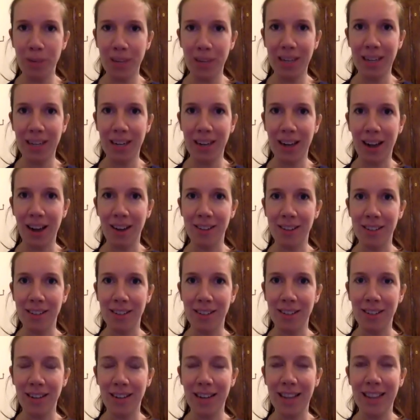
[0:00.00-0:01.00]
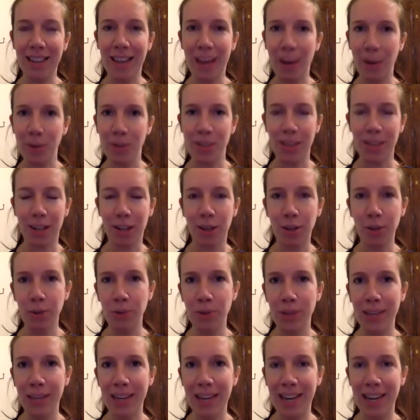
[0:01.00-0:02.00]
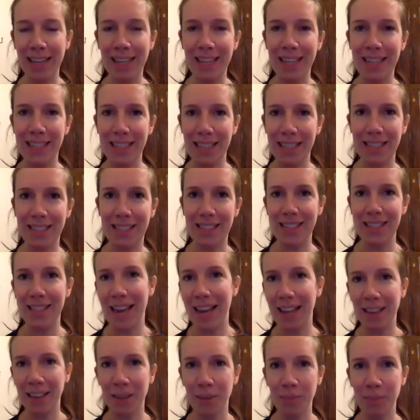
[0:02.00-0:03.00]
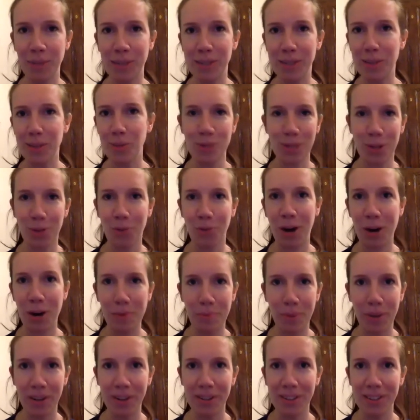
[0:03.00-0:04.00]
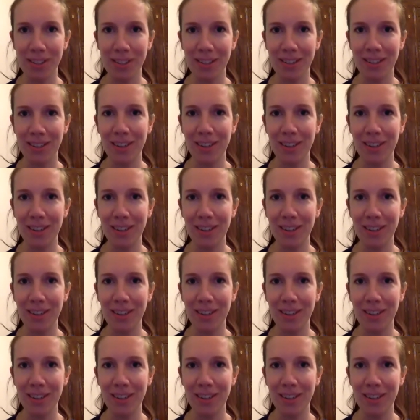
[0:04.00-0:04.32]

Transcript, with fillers: in the garden and that was the clue that they needed to tell them this was the right person